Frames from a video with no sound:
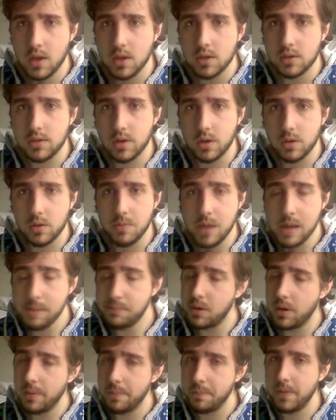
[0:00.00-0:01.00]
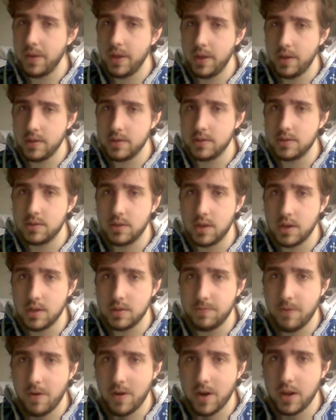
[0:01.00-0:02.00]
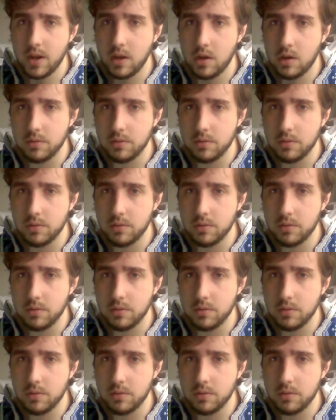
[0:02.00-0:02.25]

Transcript: So the main problem is that it's very